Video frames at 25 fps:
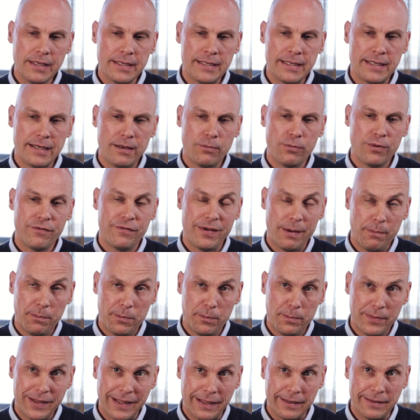We've
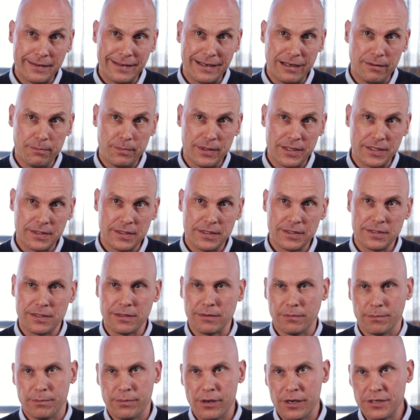implemented that in our business,
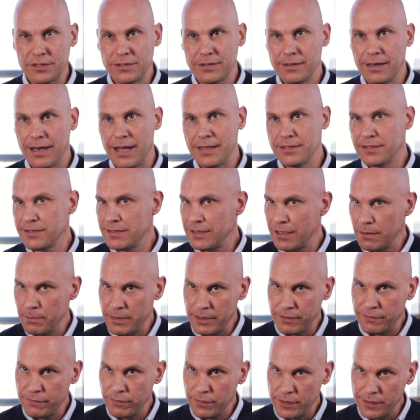and Personalize has now
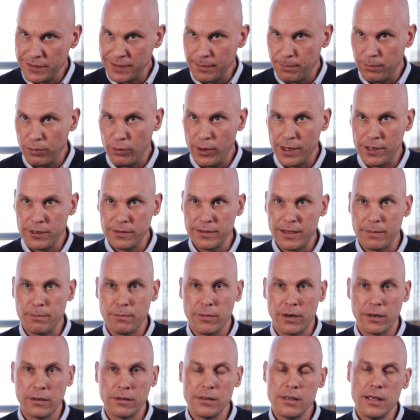been fully deployed on that
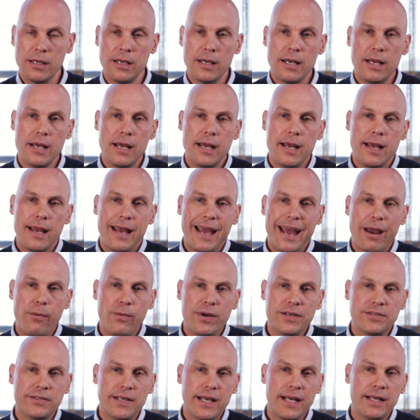model. And
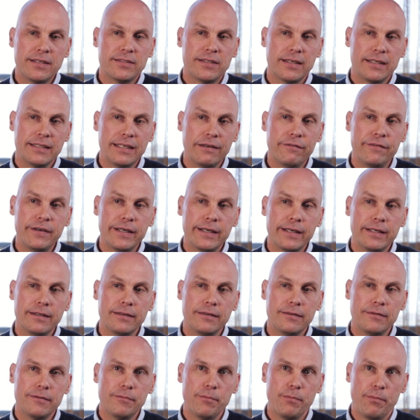we're seeing significant
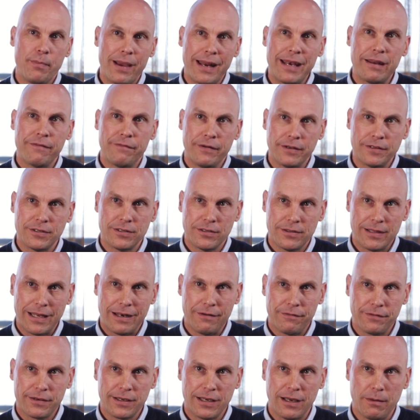benefits that
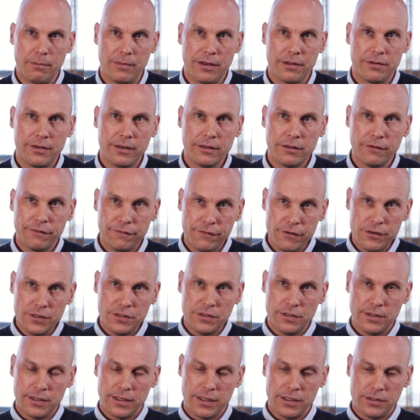have come. I think the
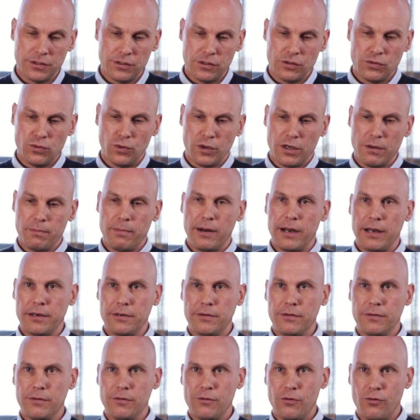first thing is to talk about
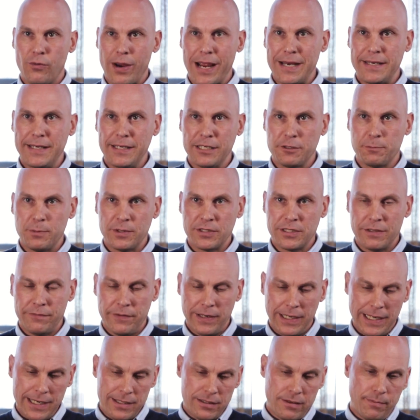rating
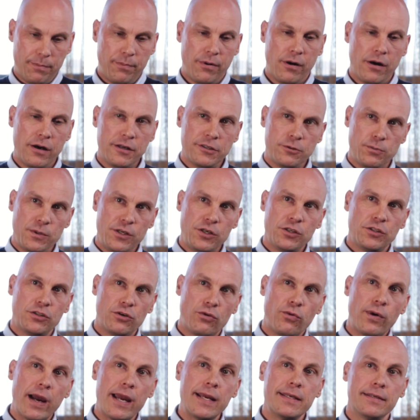specifically. In the past, we used to
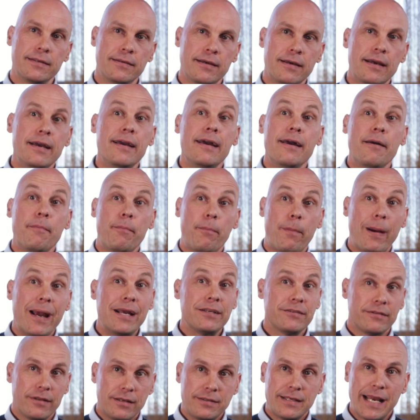rate
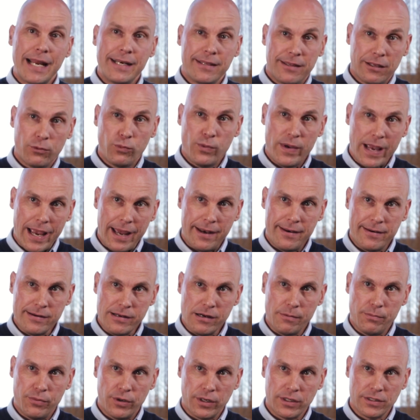based on the data that we had in
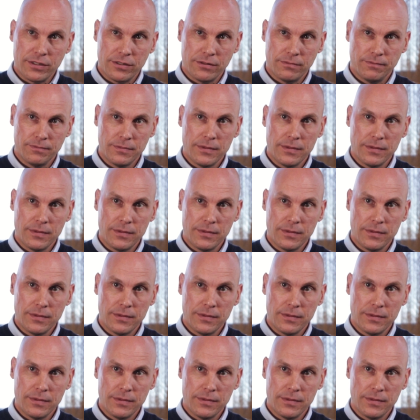our books.